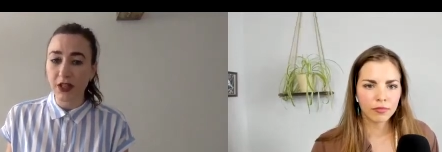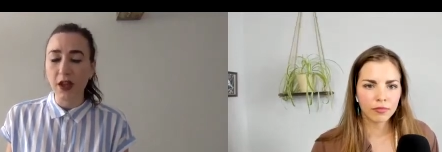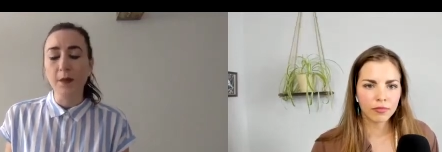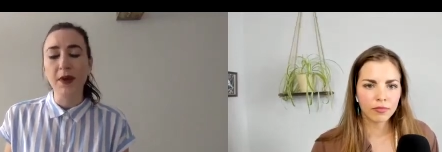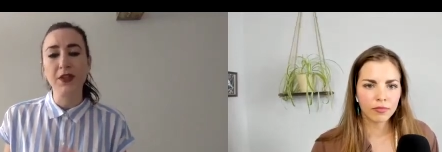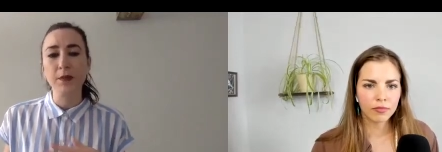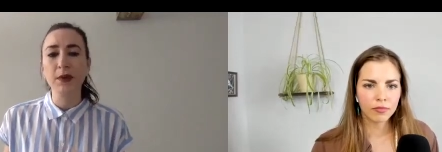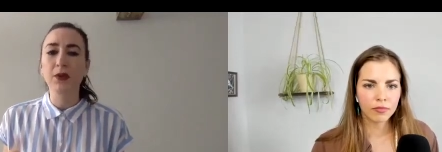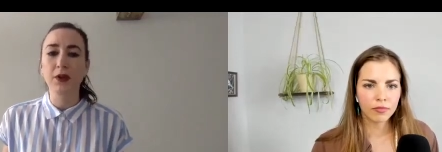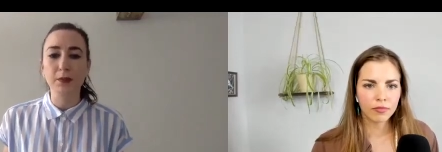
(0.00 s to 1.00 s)
Speaker 1: But I think people
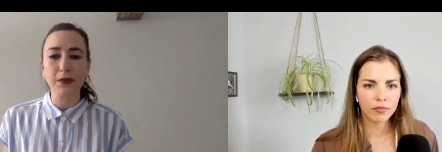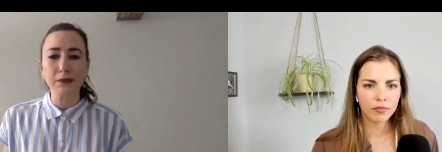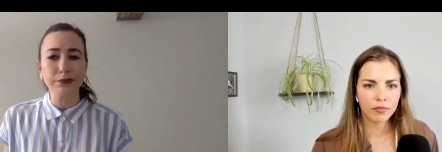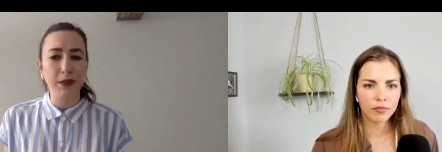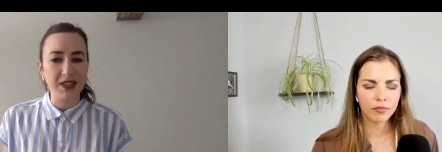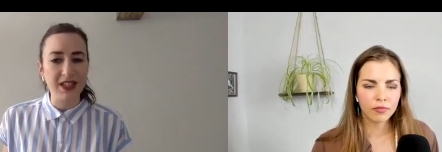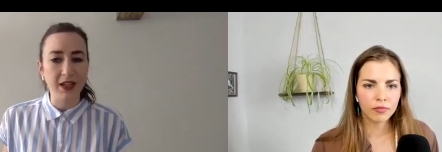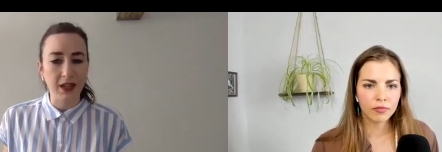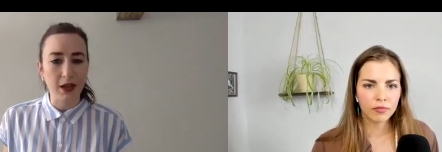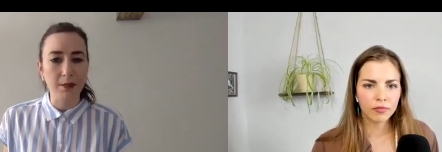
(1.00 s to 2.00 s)
are maybe
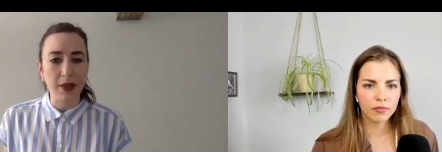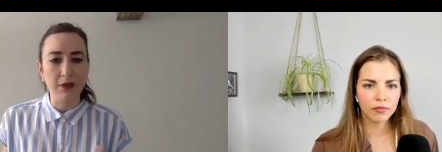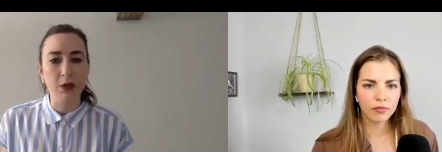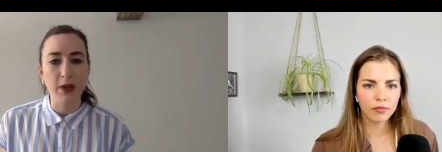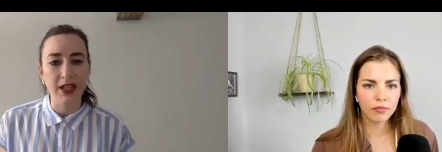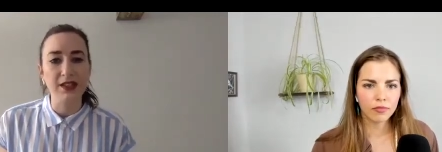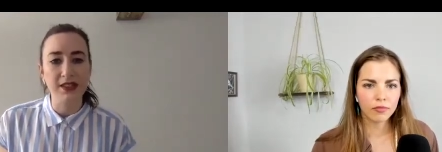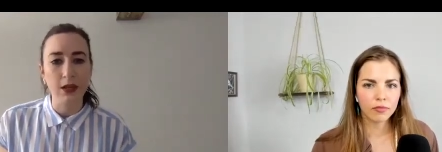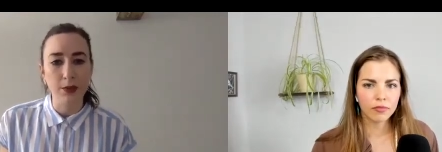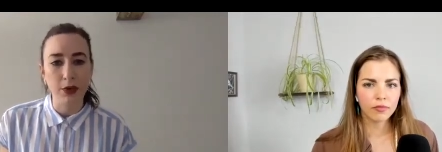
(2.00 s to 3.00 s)
taking a bit of a wait and see
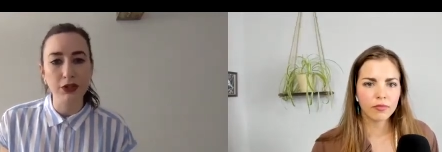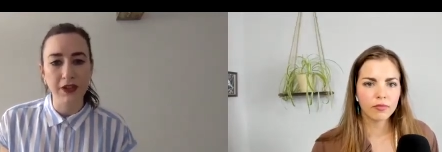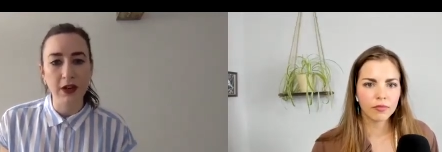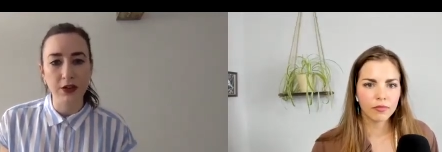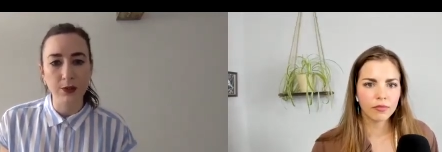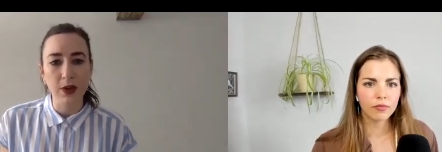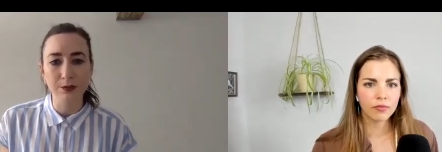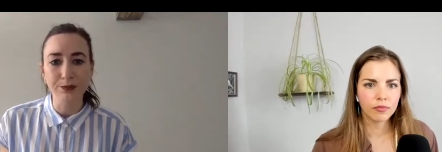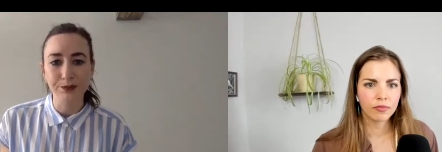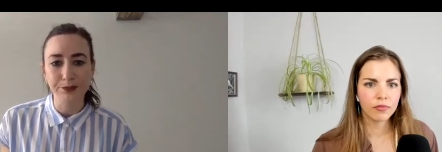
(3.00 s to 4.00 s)
approach there as well.
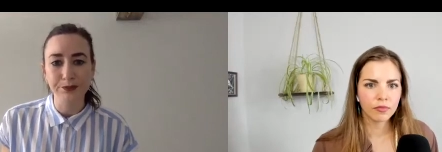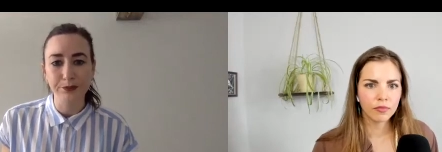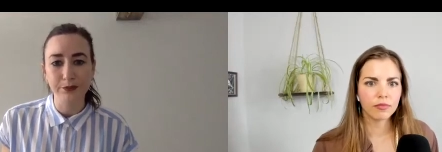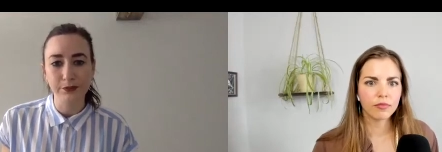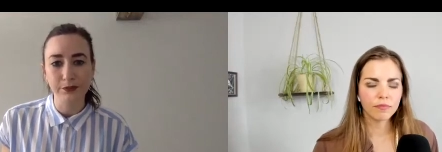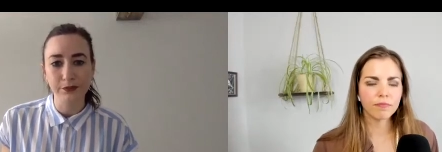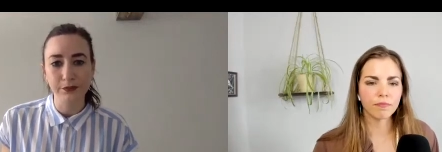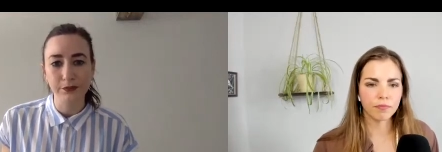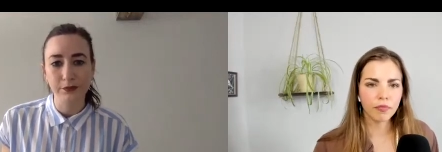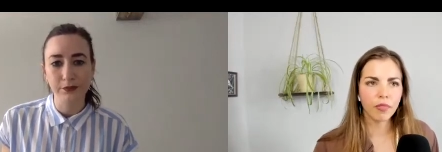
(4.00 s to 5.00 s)

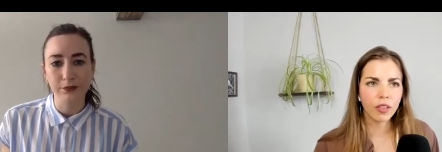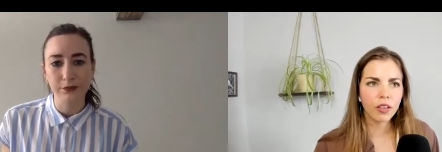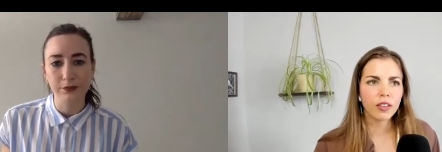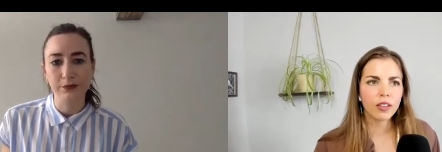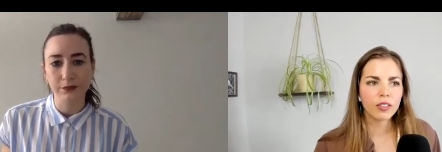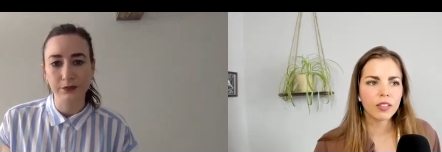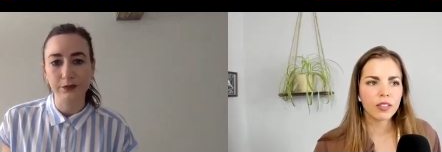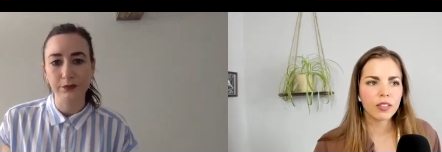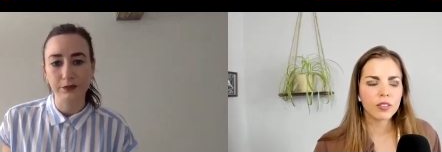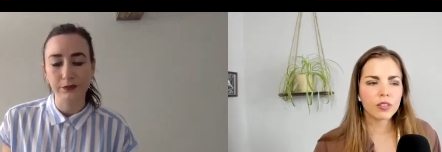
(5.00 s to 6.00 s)
Mm-hmm.
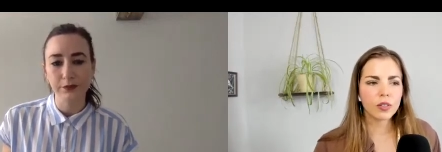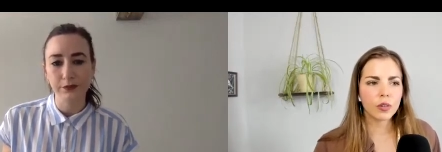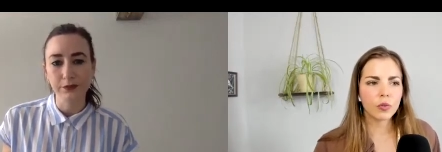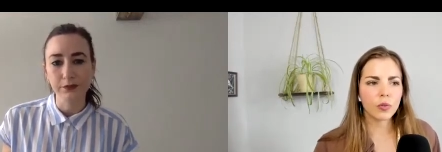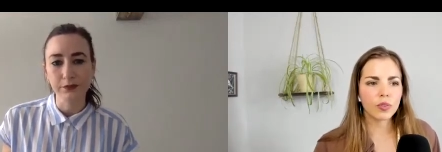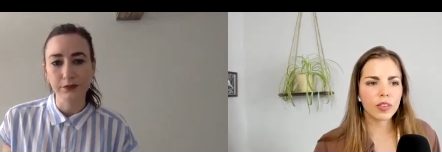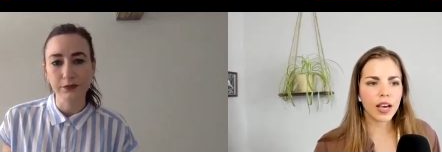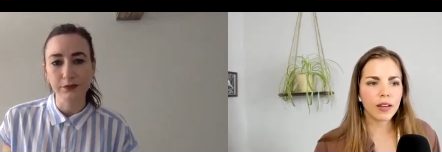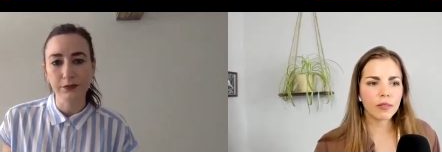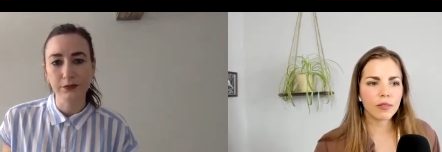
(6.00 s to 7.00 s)
Speaker 2: So
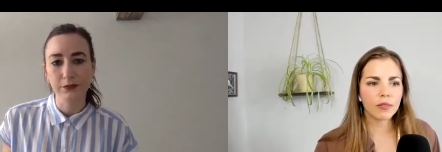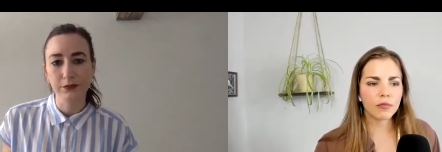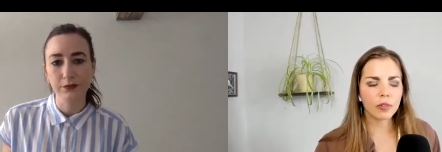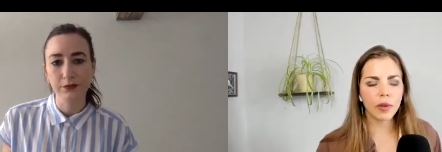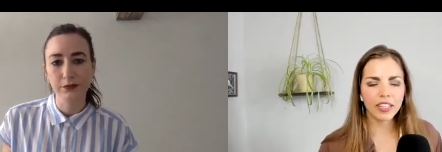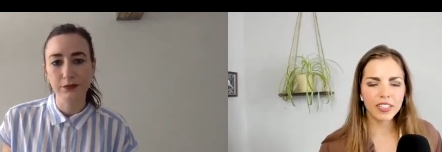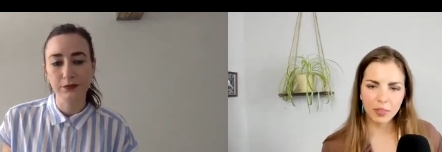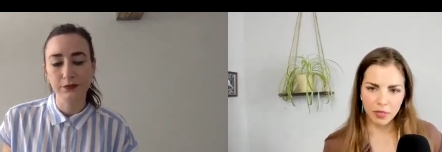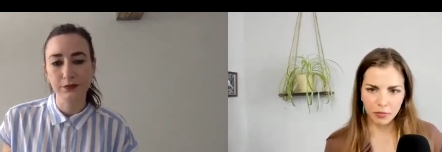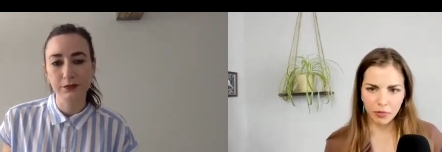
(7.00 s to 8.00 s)
that reminds
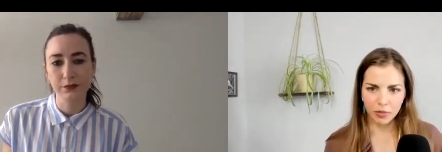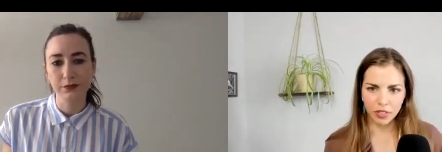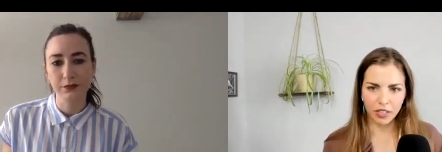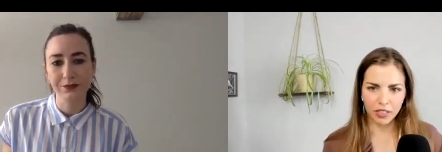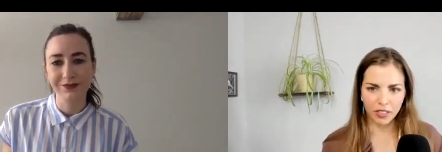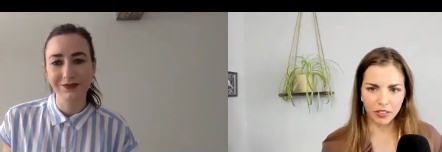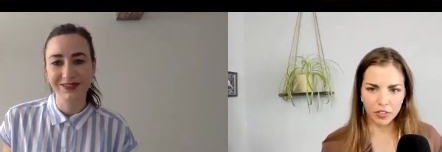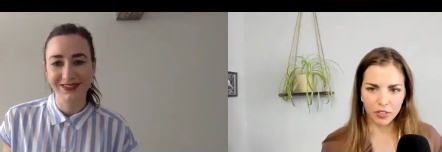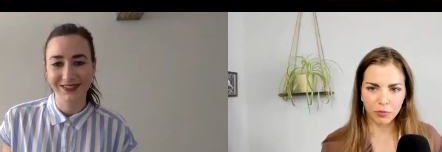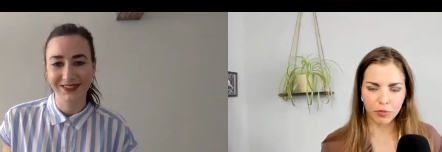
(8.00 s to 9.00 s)
me, we were talking
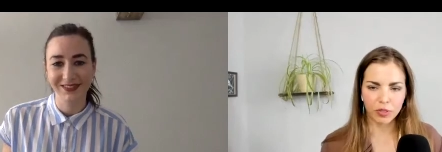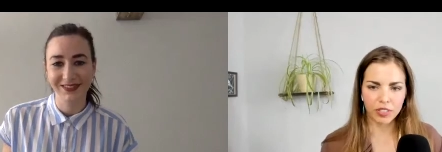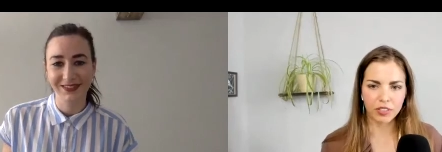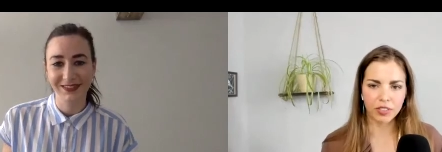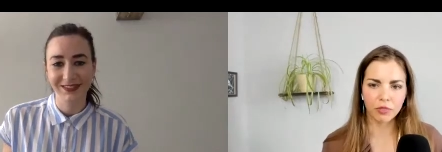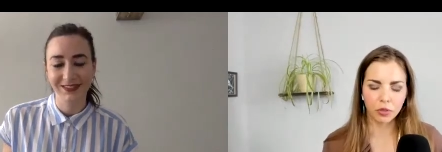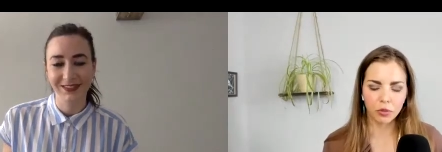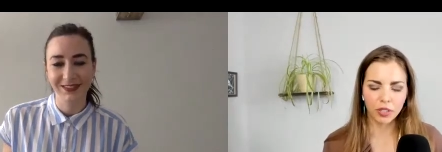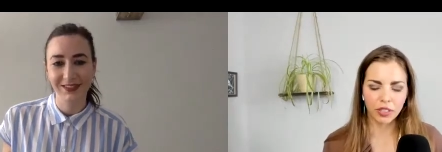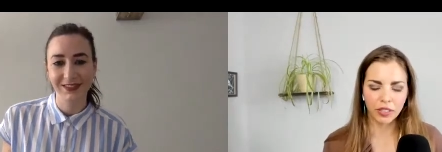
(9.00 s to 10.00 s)
just before we started
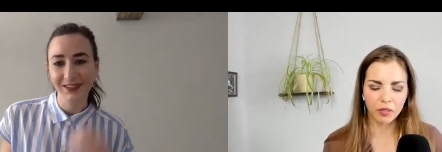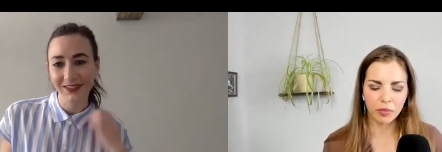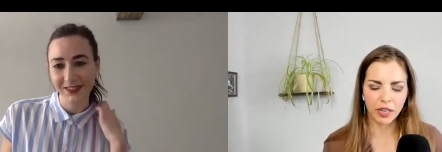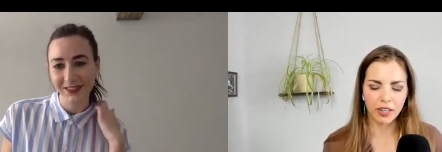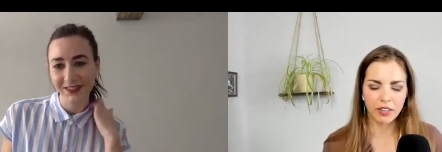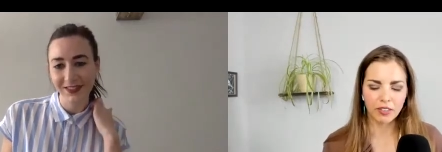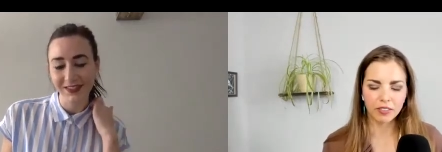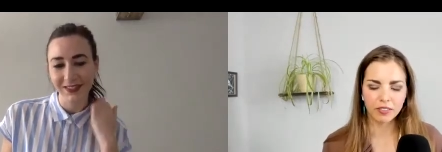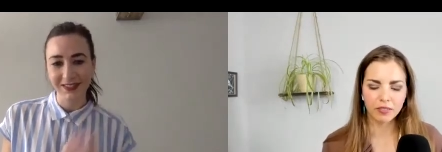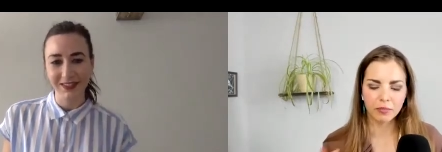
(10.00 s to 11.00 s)
recording about
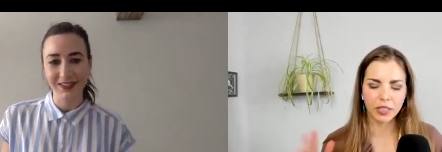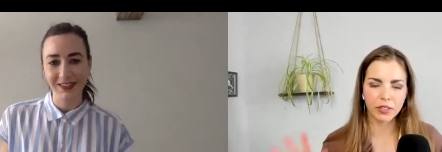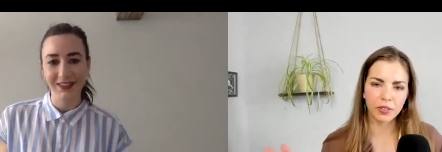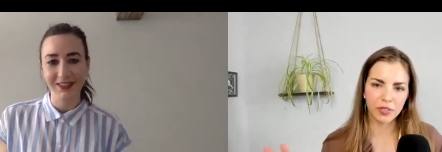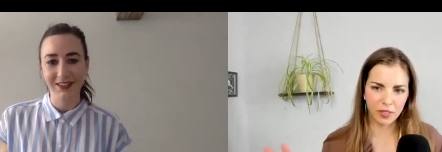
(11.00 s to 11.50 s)
big news in the